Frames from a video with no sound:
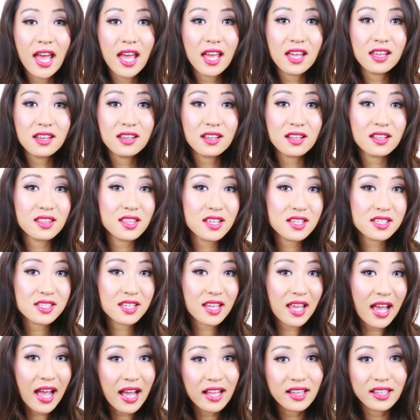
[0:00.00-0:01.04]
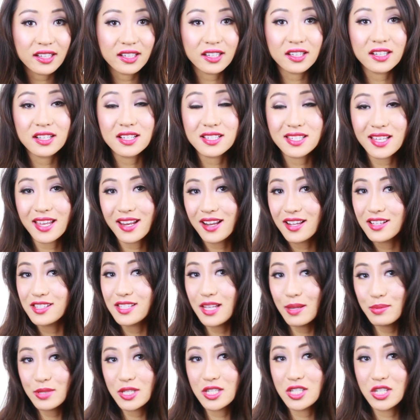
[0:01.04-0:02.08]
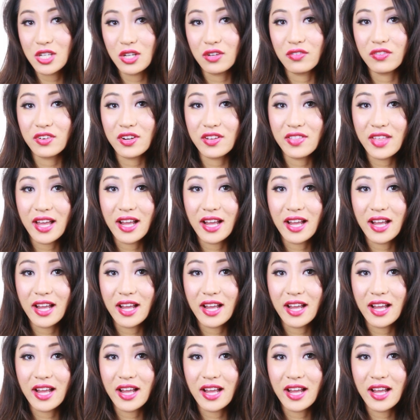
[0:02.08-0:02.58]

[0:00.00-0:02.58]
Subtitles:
And these cat litter is like a substitute for